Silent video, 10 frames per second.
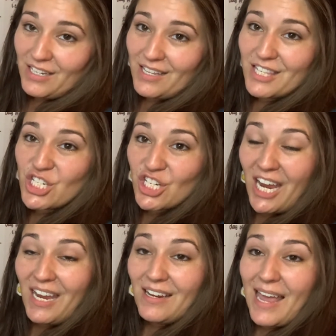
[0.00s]
in the
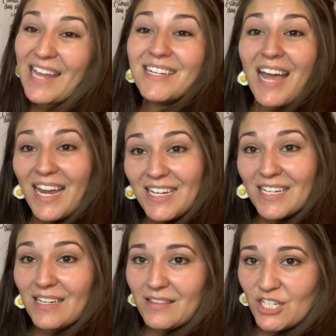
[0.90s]
shade and
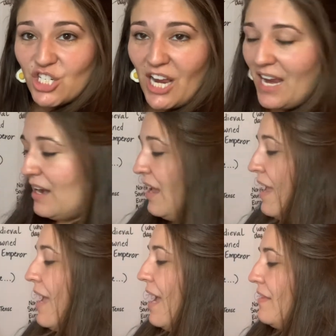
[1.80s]
90 in the shade,
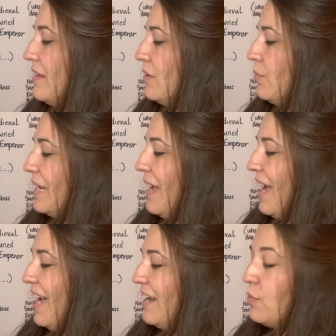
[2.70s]
and then we
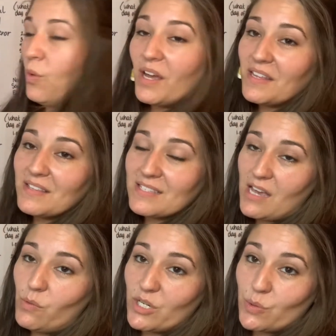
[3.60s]
had one in the
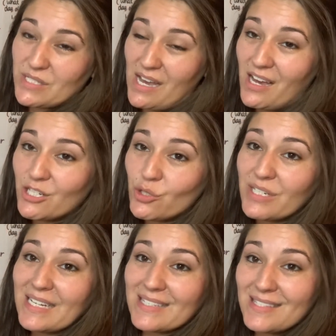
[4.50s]
sun, which was
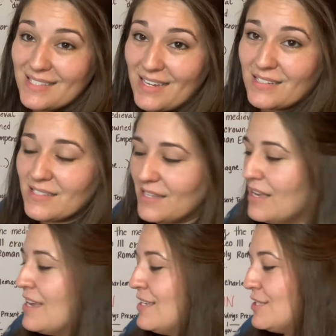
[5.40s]
106.
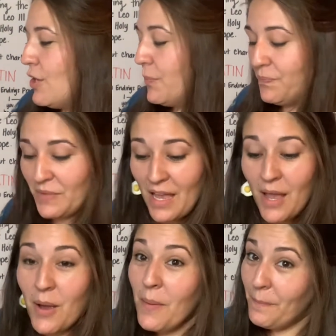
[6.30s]
So
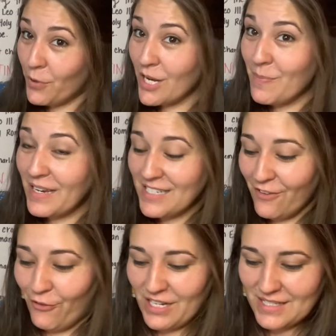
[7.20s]
pretty big
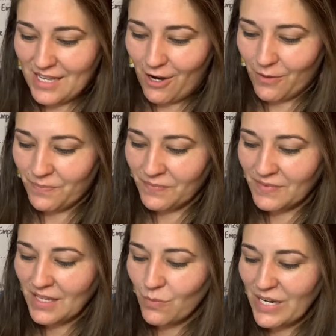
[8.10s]
difference there.
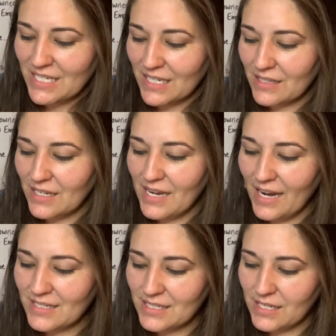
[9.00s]
Then we did the
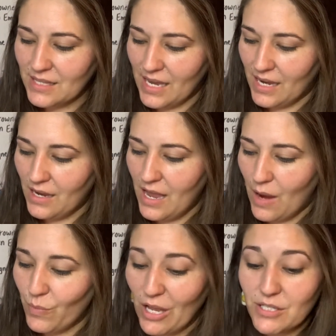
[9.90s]
next thing,
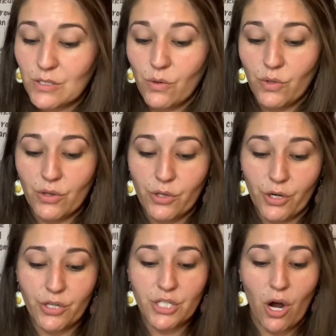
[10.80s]
and we also
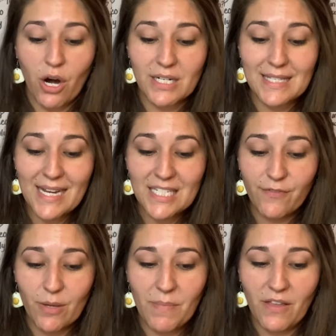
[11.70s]
learned our
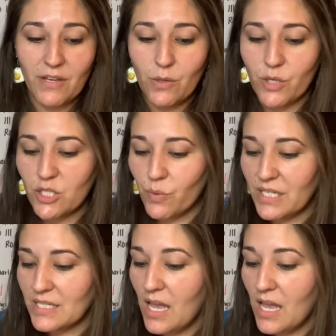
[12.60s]
scientific method, which was